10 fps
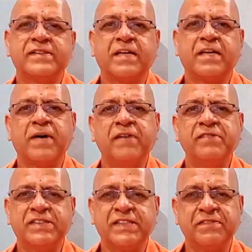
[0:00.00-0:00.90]
sabha
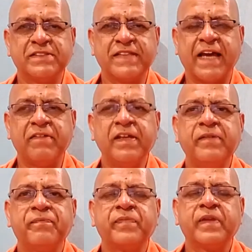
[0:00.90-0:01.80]
which he was
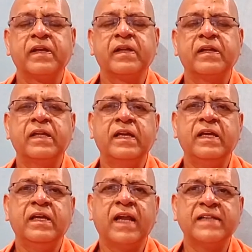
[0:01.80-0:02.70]
having,
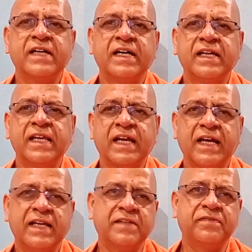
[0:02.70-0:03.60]
the Raja, in a
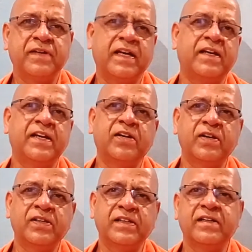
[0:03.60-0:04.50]
kind of a
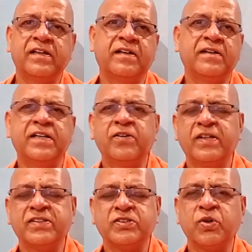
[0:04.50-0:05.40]

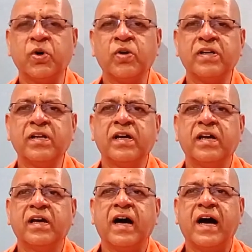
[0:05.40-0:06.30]
ridiculous tone,
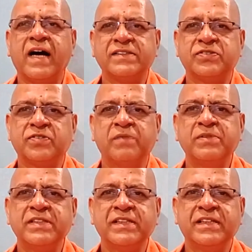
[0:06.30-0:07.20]
asked
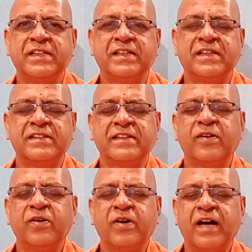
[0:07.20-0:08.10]
Swamiji,
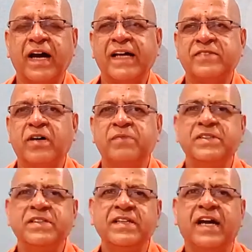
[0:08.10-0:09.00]
look,
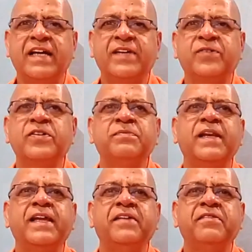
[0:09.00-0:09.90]
Swamiji, I don't
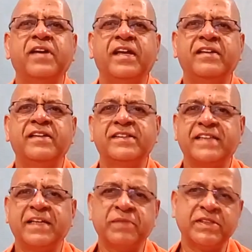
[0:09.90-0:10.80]
believe in
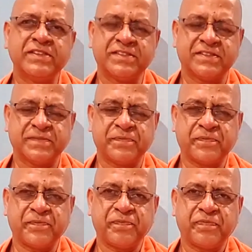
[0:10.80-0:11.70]
these images.
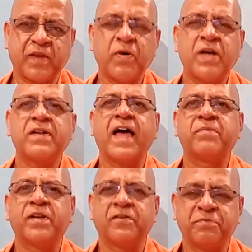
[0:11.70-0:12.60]
What will
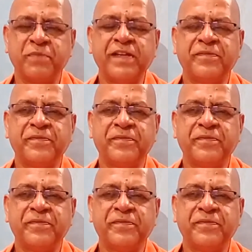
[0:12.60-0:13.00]
happen of me?